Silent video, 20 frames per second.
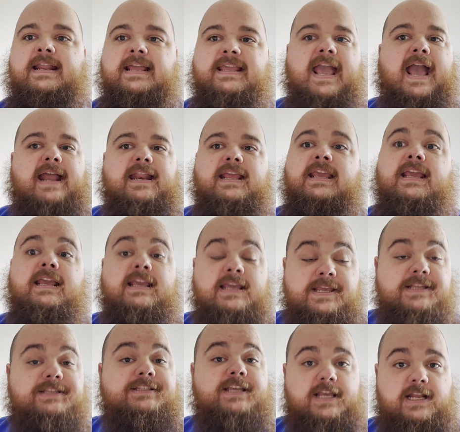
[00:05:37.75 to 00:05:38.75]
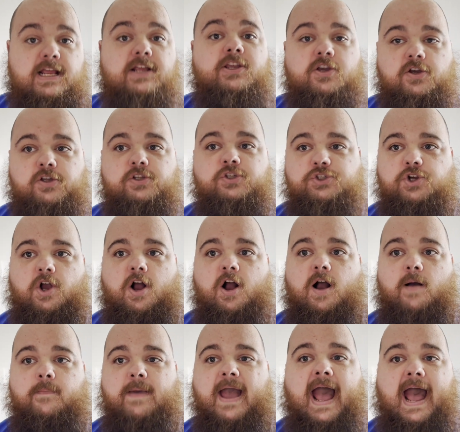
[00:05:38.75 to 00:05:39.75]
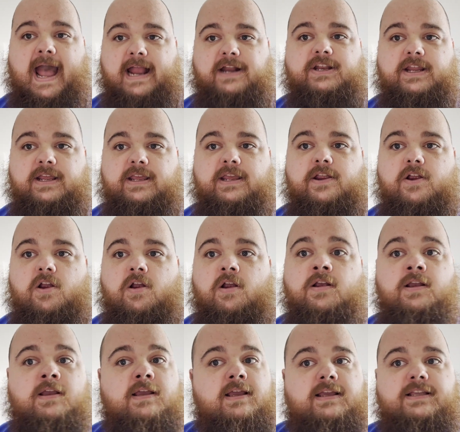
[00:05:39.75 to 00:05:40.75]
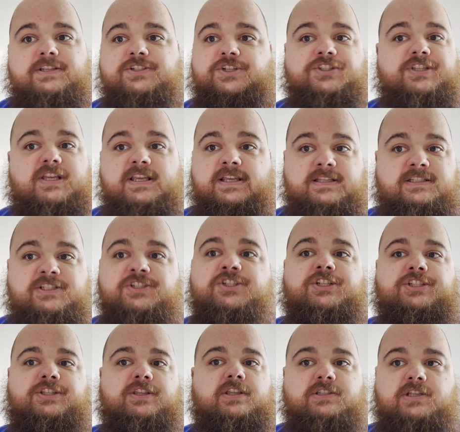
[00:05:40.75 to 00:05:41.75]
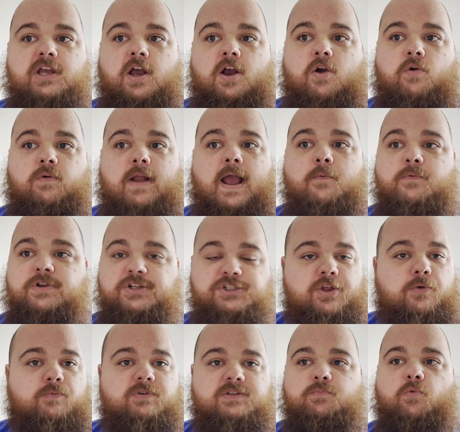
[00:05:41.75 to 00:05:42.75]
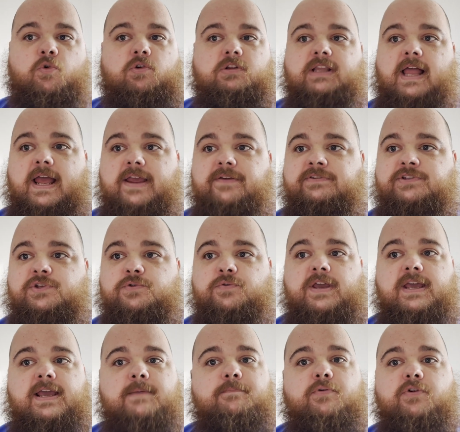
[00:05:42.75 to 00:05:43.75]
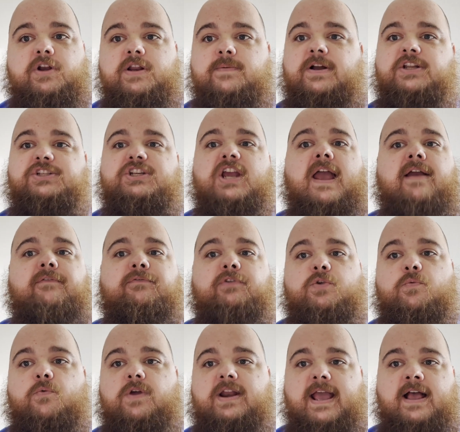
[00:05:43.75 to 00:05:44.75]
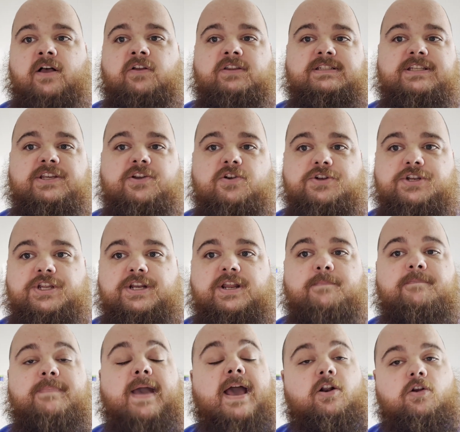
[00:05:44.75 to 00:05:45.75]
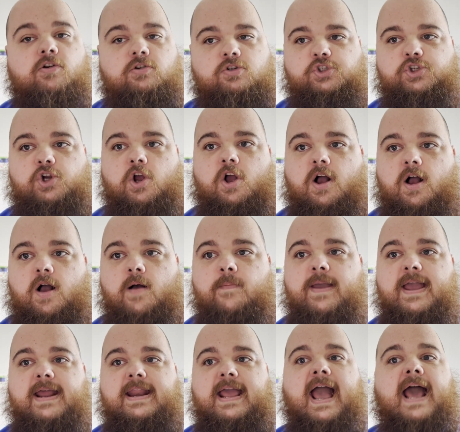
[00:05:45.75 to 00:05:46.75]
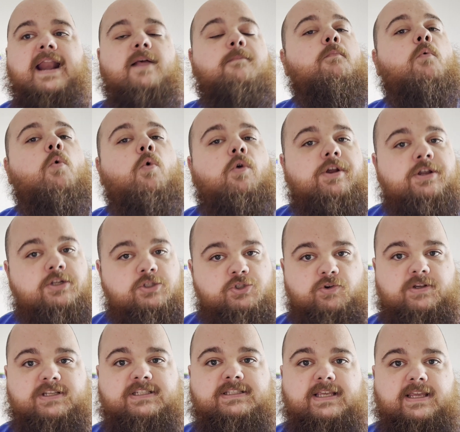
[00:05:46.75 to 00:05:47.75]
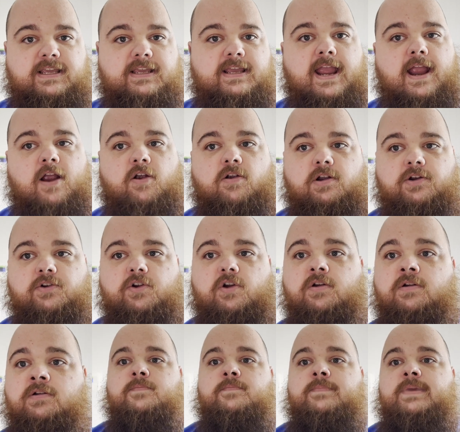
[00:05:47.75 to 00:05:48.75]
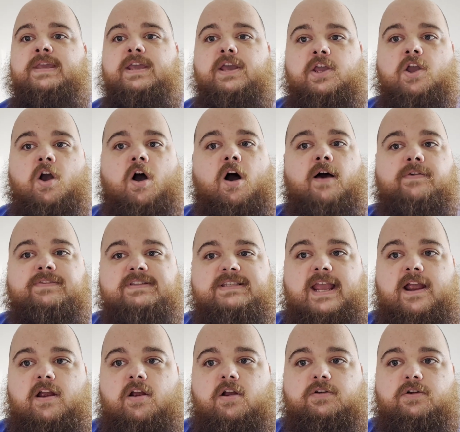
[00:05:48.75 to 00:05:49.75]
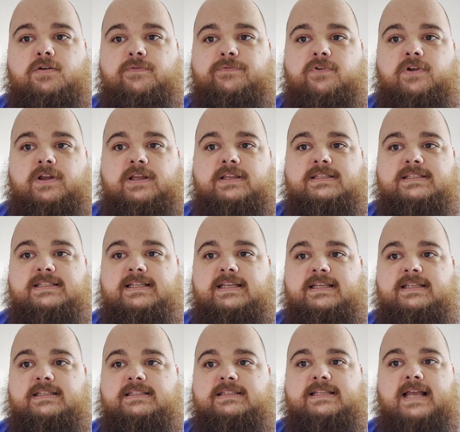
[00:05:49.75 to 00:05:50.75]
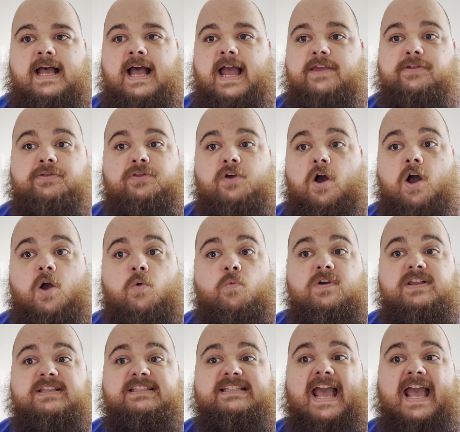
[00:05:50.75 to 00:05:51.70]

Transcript: again, he did a good job acting here. It's just the tone. I wish there was more life to it. Pretty much everyone else here did a better job and had a more interesting character. Mia Goth's character, for instance, I thought was